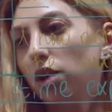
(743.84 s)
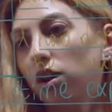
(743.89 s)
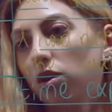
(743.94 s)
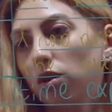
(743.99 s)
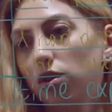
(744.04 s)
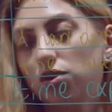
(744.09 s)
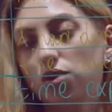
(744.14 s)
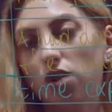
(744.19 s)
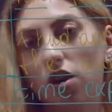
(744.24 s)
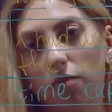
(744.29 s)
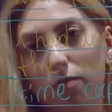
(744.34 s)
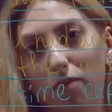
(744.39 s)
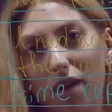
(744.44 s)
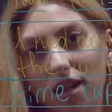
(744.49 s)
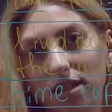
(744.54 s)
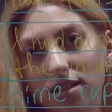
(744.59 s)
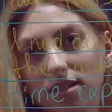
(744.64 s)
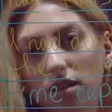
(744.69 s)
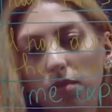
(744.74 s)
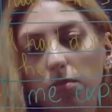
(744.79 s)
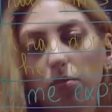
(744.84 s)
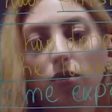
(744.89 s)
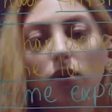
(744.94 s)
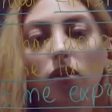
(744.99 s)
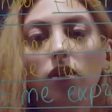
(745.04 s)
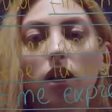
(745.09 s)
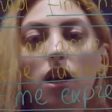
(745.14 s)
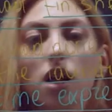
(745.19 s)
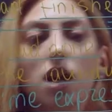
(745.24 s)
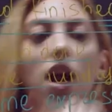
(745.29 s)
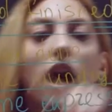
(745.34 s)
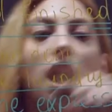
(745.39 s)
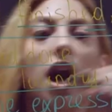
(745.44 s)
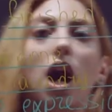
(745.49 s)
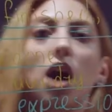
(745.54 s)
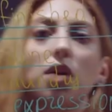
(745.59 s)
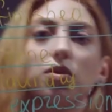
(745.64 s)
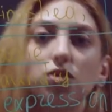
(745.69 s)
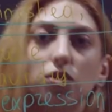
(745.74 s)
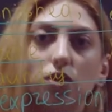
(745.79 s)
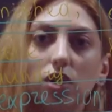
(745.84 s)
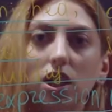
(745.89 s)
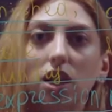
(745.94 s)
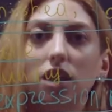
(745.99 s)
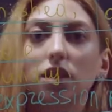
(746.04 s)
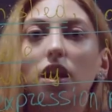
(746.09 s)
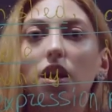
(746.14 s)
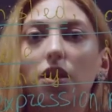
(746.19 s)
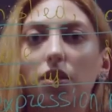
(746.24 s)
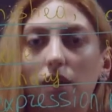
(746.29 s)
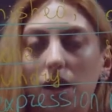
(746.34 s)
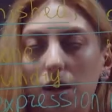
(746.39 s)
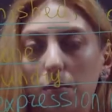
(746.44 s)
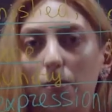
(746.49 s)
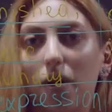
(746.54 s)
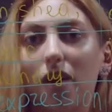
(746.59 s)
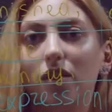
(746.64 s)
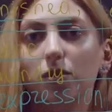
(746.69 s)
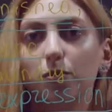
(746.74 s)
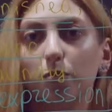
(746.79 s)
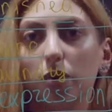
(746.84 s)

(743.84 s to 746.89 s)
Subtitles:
are going to have past simple, after it, then past